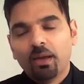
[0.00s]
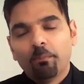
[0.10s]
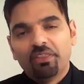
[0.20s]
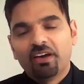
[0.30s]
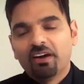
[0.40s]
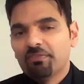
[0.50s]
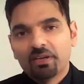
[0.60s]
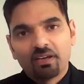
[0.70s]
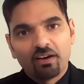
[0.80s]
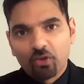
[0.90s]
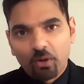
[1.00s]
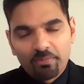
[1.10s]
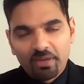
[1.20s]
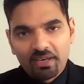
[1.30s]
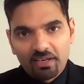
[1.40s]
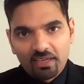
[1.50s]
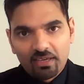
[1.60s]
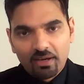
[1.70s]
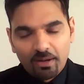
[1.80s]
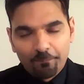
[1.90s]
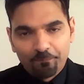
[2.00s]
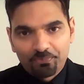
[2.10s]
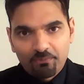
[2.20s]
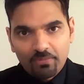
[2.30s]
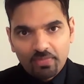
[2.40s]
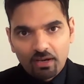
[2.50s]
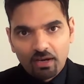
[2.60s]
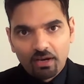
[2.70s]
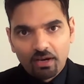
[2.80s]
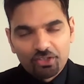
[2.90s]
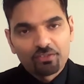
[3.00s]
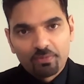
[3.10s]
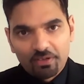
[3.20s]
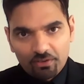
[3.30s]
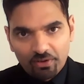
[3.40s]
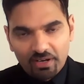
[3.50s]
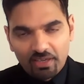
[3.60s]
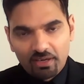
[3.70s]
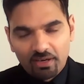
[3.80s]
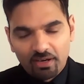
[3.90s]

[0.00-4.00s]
But the government have not made any adjustments or any